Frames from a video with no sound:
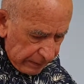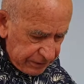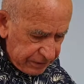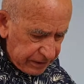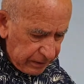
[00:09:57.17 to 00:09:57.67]

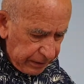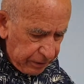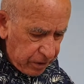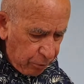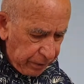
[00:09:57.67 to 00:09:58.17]
suddenly
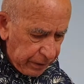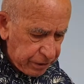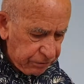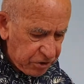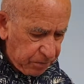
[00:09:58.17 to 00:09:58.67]
no one
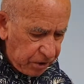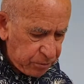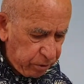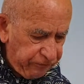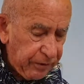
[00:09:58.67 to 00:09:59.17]
is
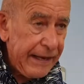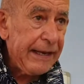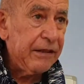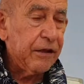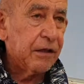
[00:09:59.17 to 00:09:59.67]
responsible for
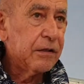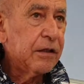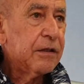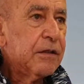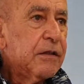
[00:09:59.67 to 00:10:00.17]
anything.
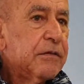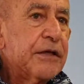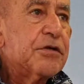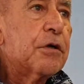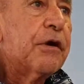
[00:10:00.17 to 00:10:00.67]

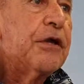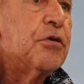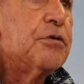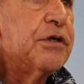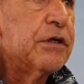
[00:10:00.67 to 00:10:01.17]
That's a great
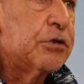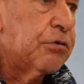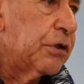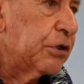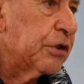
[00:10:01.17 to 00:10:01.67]
New Zealand
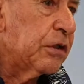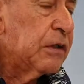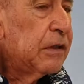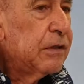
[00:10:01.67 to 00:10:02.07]
tradition.